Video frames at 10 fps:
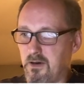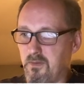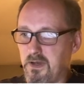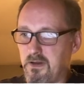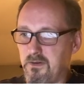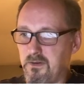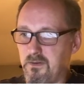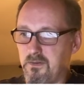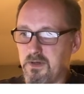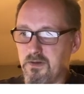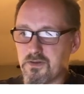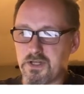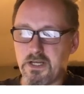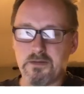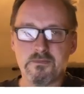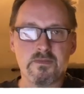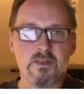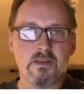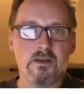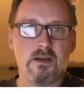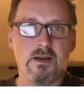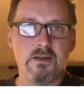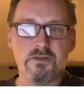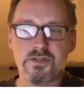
We can do hill shading. Hill